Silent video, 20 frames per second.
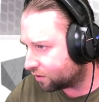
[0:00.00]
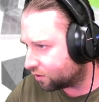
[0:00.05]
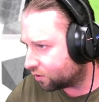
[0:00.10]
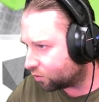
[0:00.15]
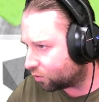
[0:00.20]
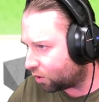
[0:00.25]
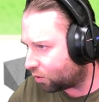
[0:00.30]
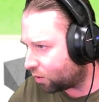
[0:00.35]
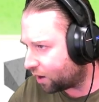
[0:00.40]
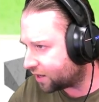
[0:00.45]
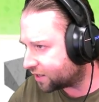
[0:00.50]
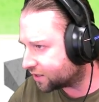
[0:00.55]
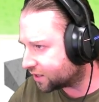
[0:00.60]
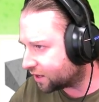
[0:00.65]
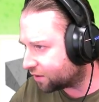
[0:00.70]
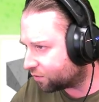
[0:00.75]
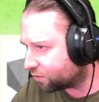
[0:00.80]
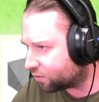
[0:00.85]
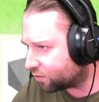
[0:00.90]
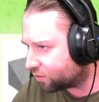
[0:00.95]
What way is
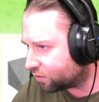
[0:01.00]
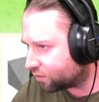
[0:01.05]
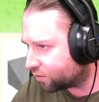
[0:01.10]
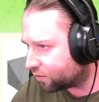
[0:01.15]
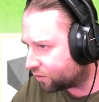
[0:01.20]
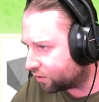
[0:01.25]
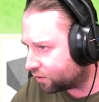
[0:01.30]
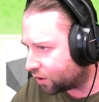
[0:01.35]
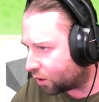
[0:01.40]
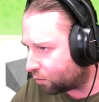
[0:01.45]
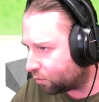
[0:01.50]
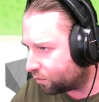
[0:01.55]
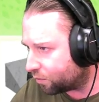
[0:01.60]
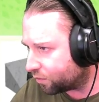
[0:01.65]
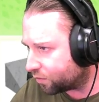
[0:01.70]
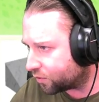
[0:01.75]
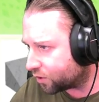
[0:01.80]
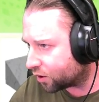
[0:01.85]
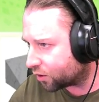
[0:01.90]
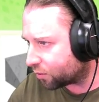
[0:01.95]
that? Nope,
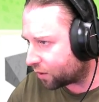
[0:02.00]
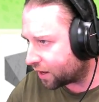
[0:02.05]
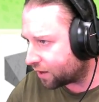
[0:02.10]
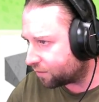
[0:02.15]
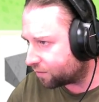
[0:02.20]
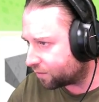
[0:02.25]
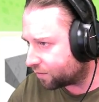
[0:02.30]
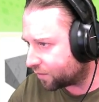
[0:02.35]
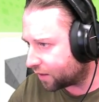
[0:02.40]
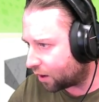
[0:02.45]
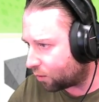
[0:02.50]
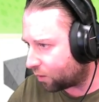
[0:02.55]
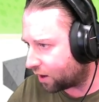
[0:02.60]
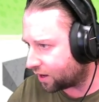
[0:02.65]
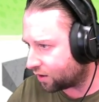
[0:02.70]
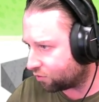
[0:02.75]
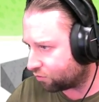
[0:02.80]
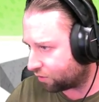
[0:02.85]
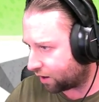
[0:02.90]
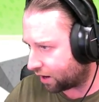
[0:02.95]
The other way, that
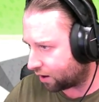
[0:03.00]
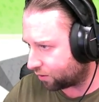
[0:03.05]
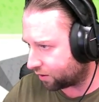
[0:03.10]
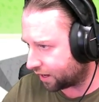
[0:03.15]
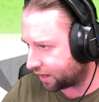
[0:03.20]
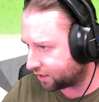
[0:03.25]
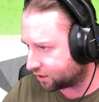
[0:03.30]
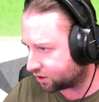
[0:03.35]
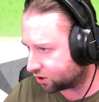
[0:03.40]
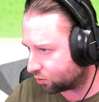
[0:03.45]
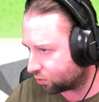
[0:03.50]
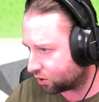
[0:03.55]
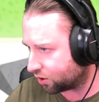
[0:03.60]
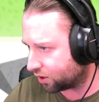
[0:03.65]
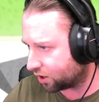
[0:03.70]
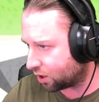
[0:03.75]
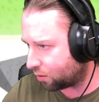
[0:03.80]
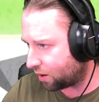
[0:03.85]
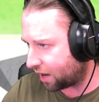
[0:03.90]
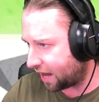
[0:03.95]
way. Right, okay, so we're going
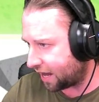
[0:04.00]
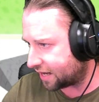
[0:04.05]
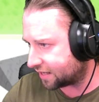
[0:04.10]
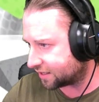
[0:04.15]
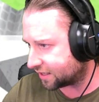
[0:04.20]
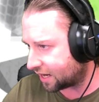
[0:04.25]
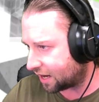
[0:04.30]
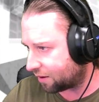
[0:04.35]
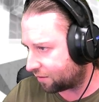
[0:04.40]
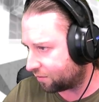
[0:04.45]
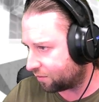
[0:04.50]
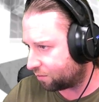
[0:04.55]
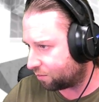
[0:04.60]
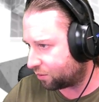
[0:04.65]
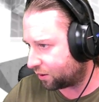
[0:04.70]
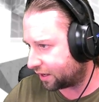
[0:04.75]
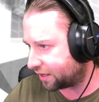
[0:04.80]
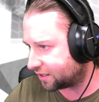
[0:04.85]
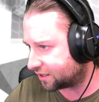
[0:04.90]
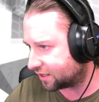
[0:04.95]
to go ahead and
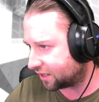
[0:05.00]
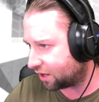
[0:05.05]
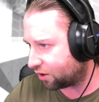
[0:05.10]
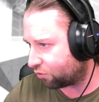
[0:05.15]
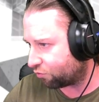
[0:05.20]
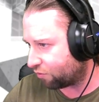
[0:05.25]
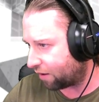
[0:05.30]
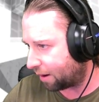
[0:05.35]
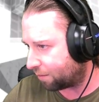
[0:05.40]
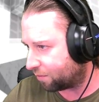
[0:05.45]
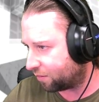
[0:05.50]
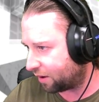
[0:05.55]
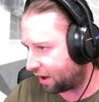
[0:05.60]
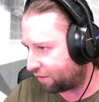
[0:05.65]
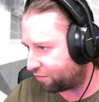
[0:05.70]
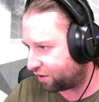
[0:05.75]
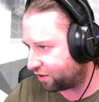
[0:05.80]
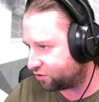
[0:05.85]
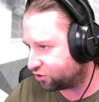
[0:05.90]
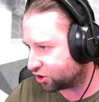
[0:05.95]
place a little ramp.
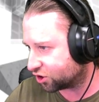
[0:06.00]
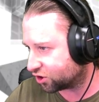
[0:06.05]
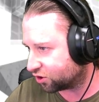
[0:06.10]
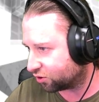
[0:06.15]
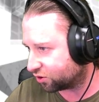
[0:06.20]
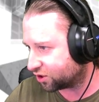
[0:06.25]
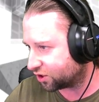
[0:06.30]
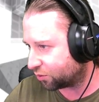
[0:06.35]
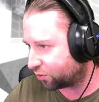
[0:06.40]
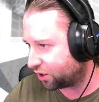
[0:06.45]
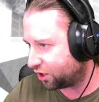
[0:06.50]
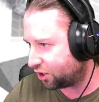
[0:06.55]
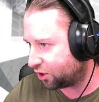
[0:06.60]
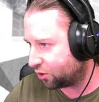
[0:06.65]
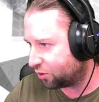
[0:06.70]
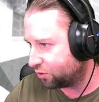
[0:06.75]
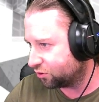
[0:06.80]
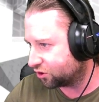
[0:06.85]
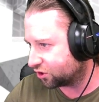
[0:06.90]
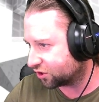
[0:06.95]
Everything just looks so
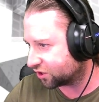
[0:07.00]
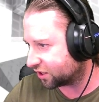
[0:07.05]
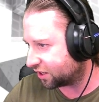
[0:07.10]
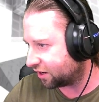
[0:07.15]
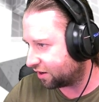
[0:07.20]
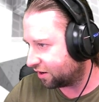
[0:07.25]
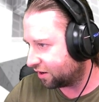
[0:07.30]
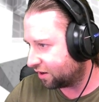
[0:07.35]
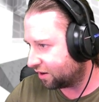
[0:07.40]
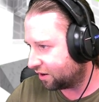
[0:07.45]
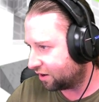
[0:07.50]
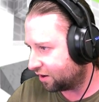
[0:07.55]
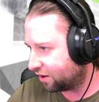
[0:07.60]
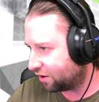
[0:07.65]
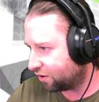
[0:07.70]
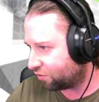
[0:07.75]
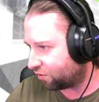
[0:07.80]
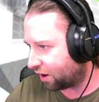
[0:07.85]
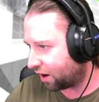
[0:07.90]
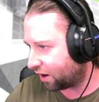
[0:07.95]
huge, doesn't it?
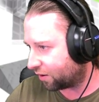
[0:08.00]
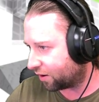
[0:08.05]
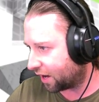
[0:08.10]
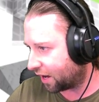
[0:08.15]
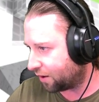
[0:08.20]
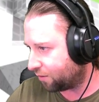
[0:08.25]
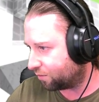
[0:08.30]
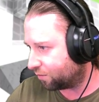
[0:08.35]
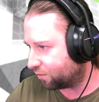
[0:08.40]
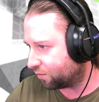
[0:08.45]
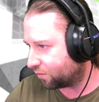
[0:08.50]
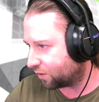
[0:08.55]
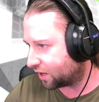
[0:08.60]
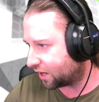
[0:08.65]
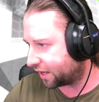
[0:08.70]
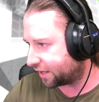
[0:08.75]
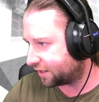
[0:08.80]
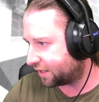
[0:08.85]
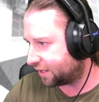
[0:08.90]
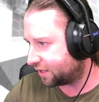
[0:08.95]
Right, okay,
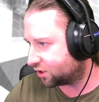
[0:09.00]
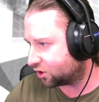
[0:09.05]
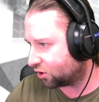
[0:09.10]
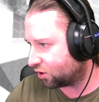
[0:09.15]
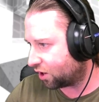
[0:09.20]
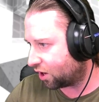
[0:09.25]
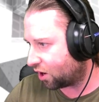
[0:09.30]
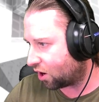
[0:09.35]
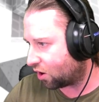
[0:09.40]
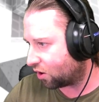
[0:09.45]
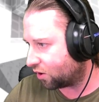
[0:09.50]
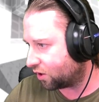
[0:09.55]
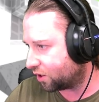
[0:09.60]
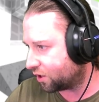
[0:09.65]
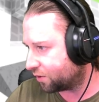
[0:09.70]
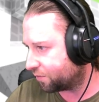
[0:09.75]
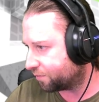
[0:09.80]
click these all along.